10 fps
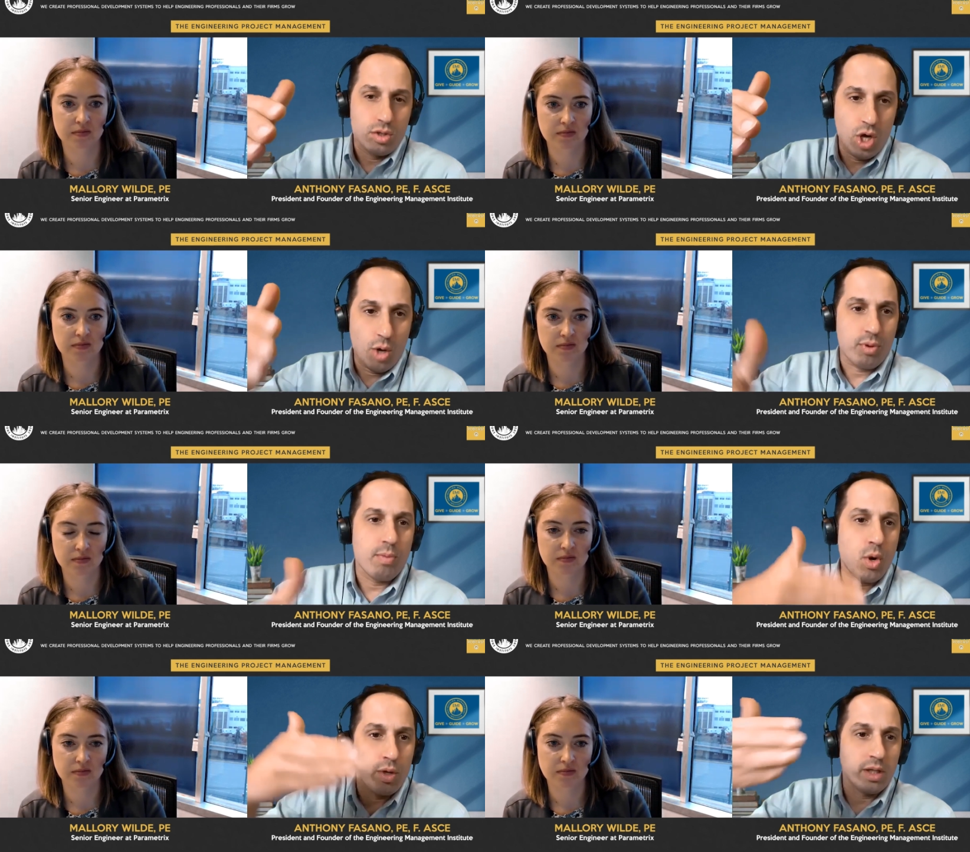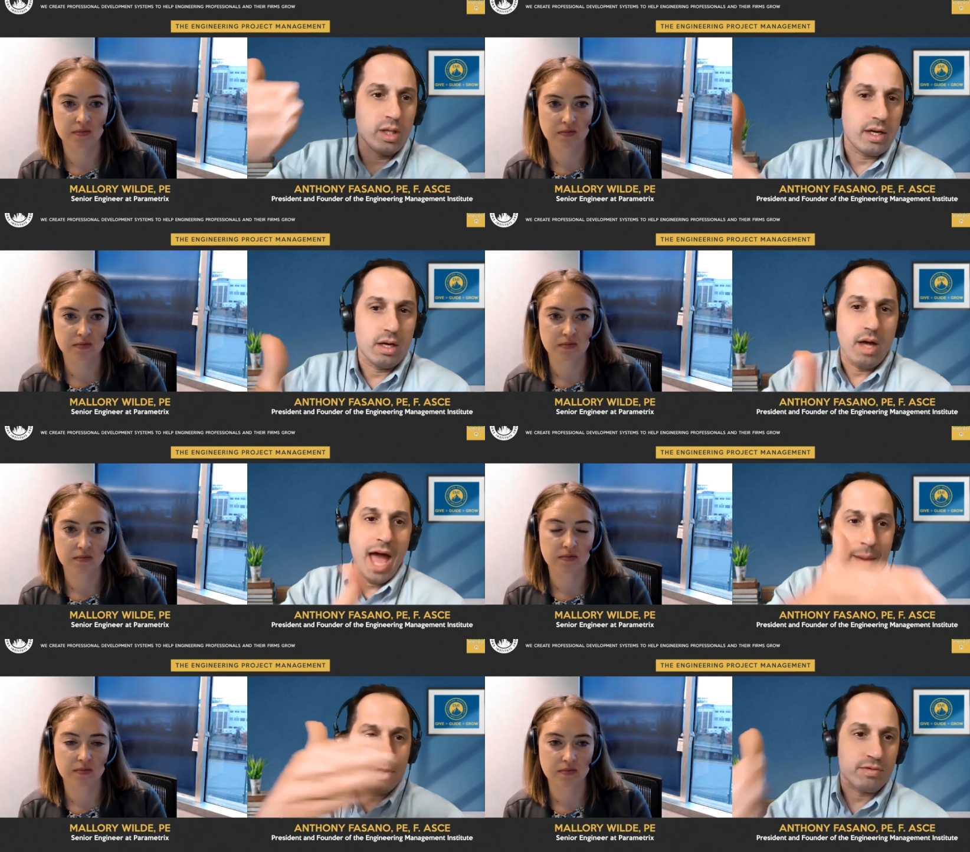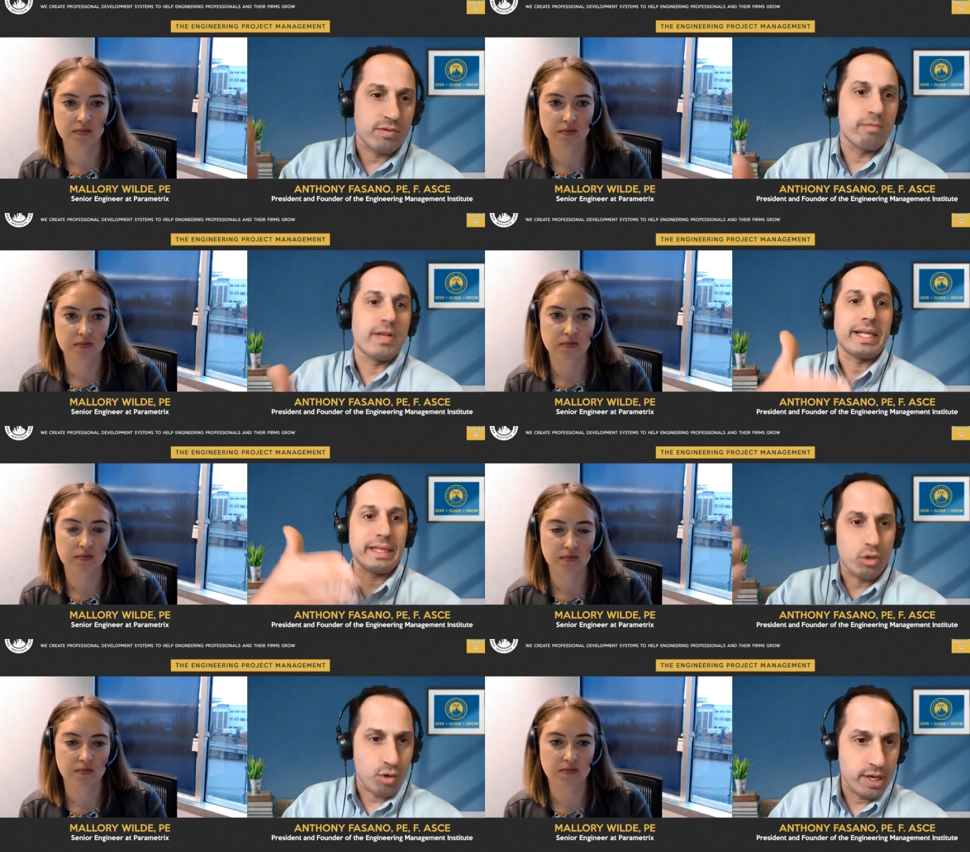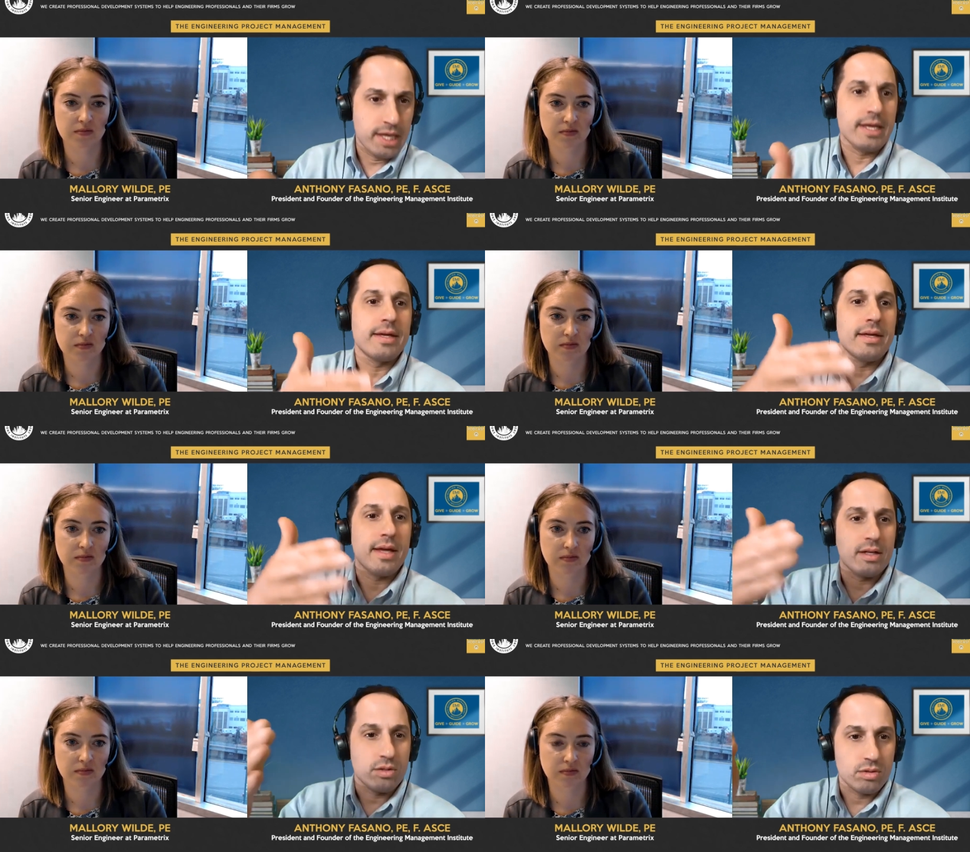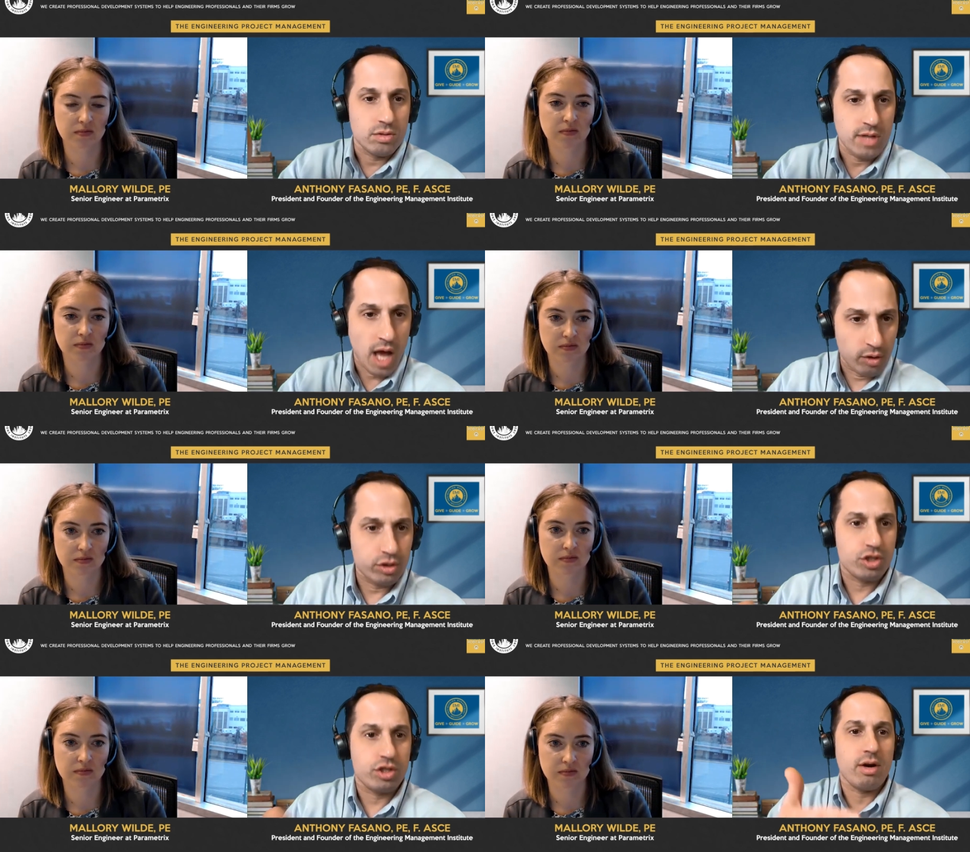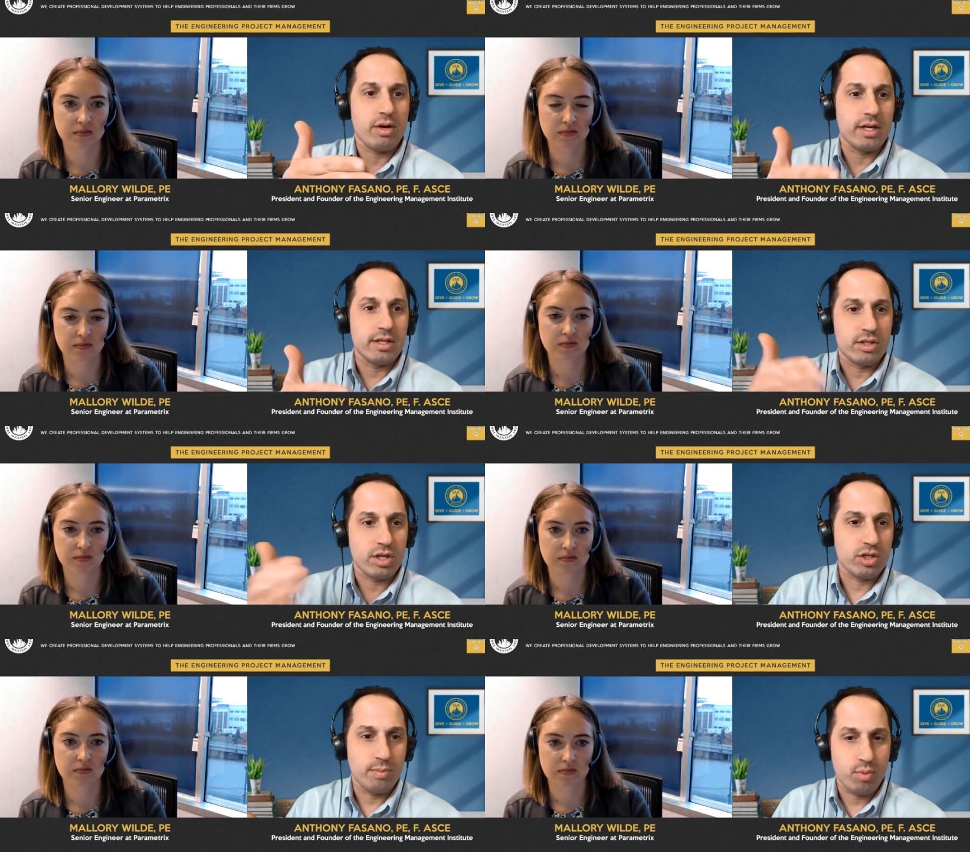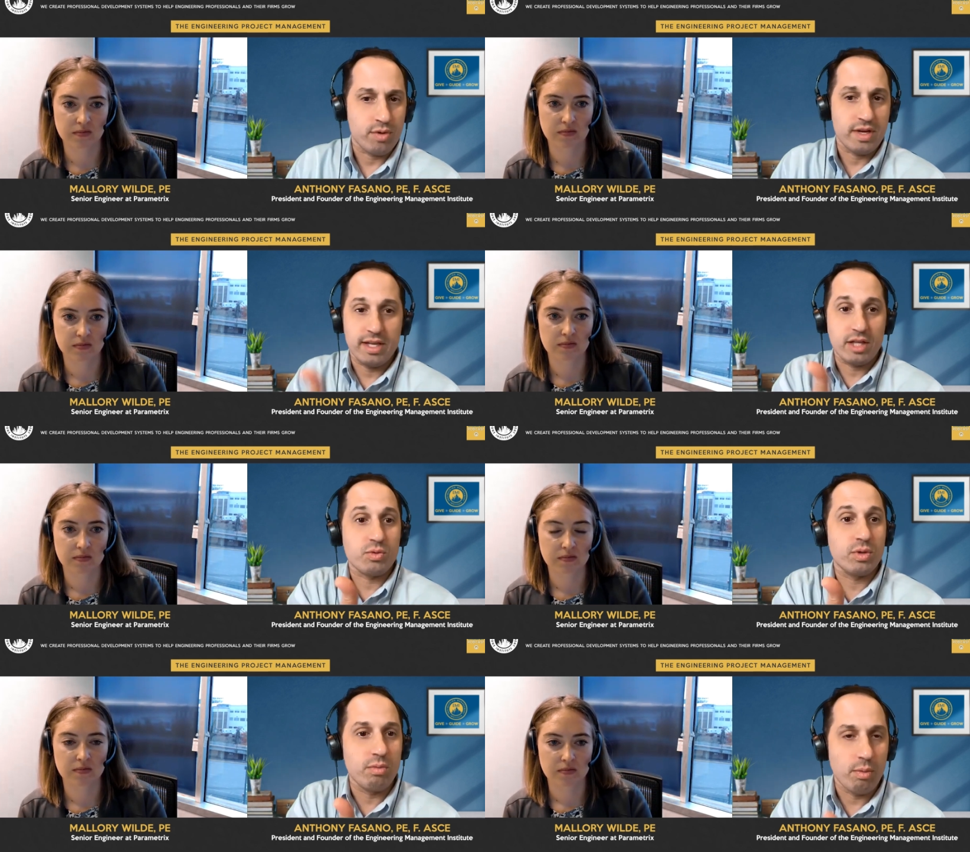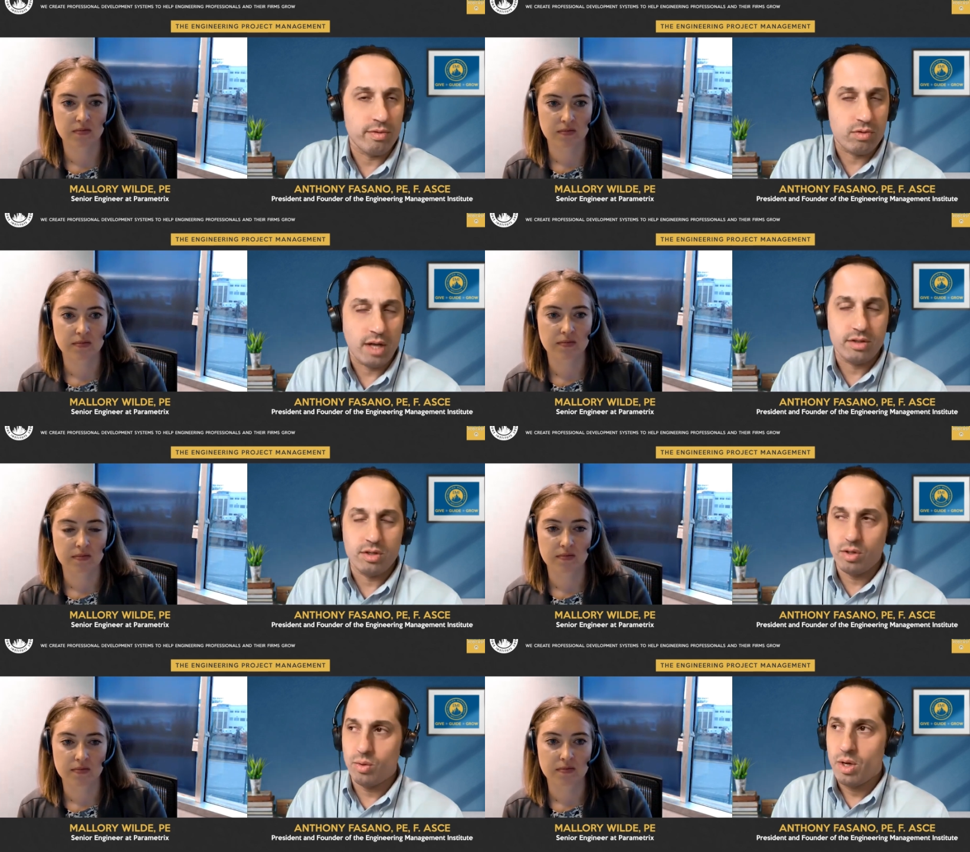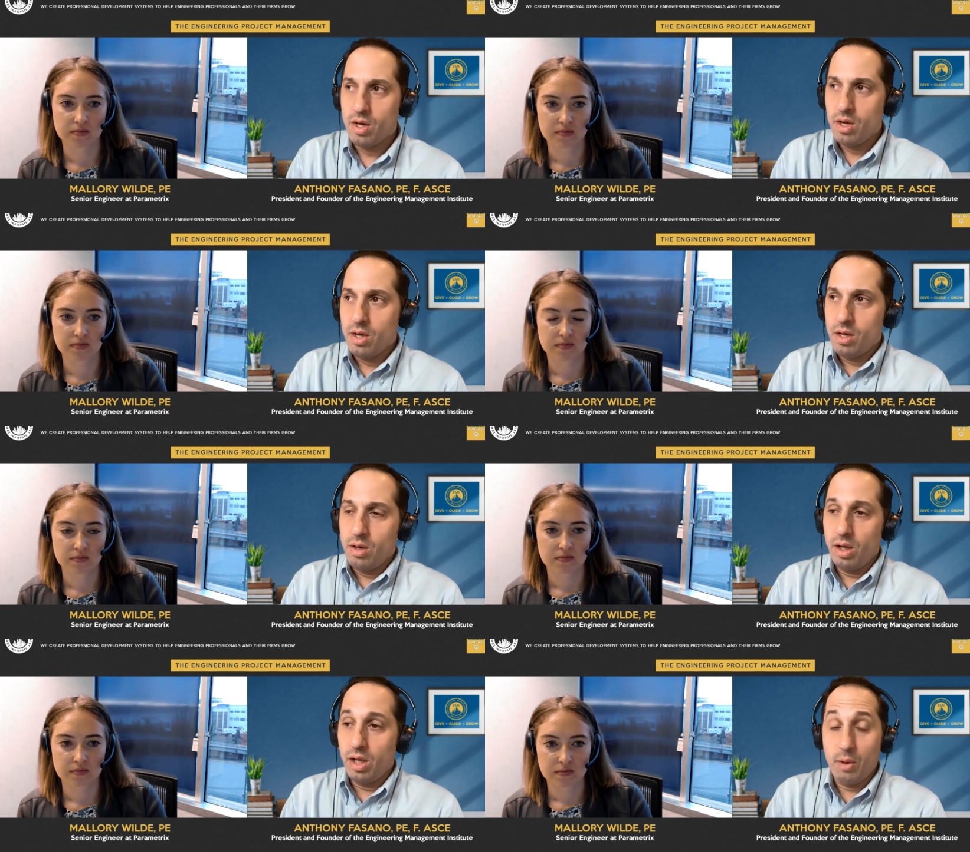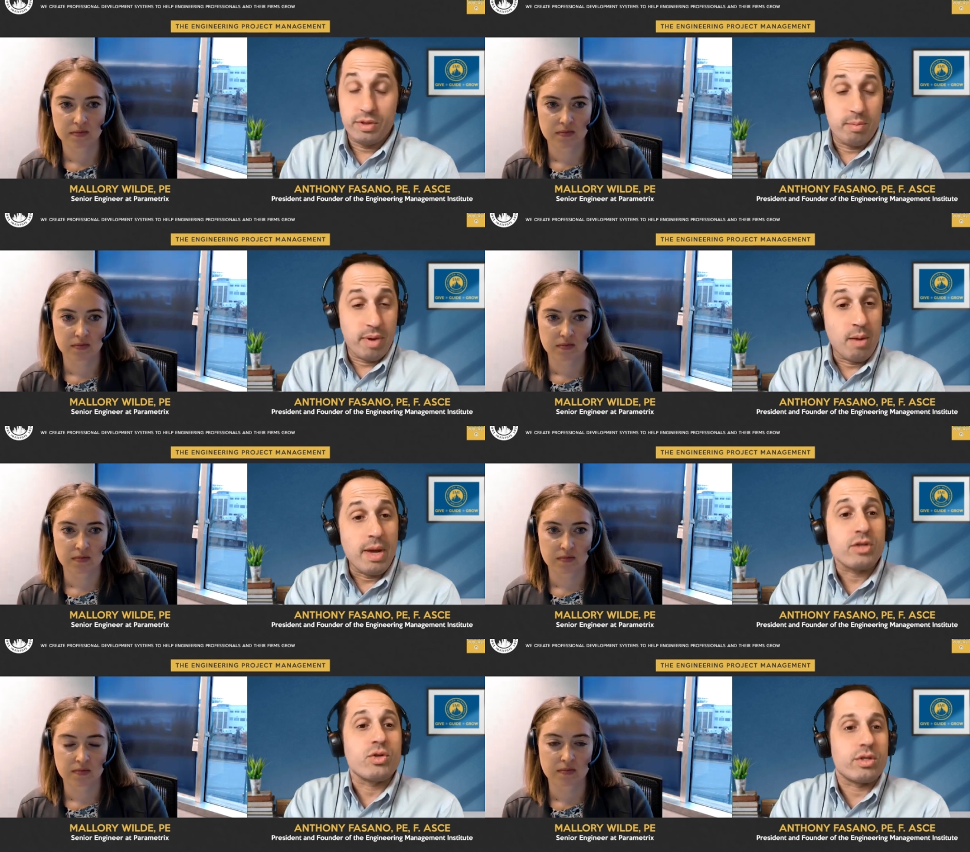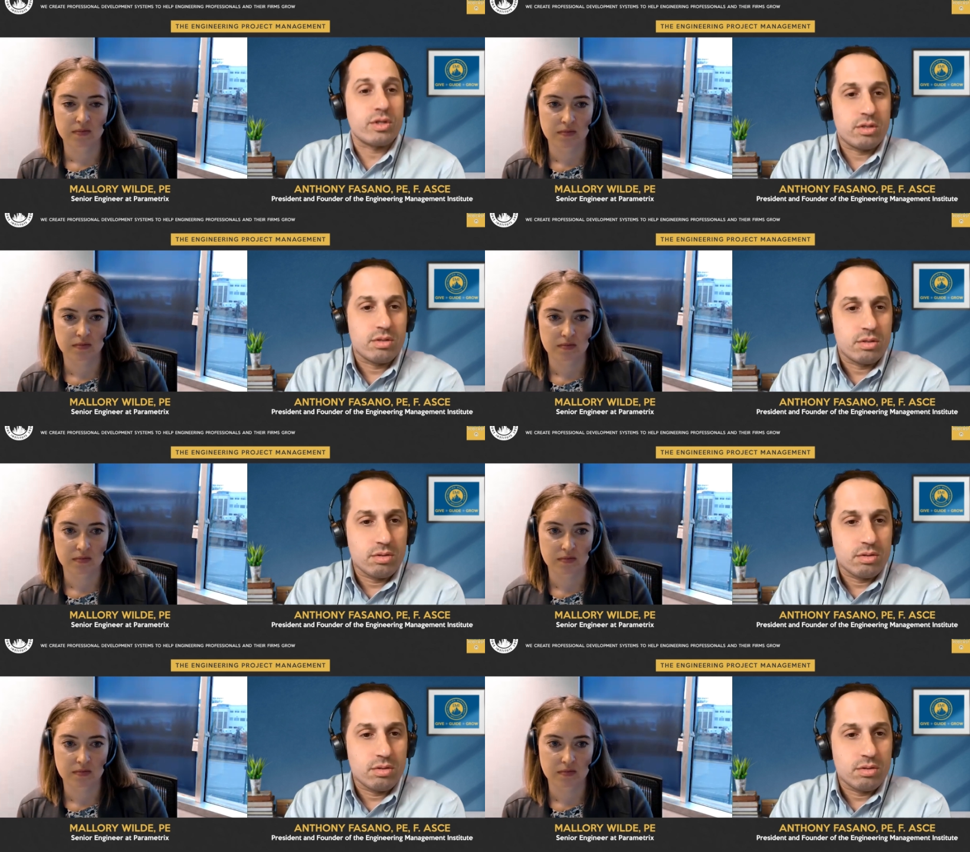Speaker 1: you know promoting like a atmosphere of like learning and knowledge sharing is such an important thing and that's really what we've tried to do a lot with the Parametrix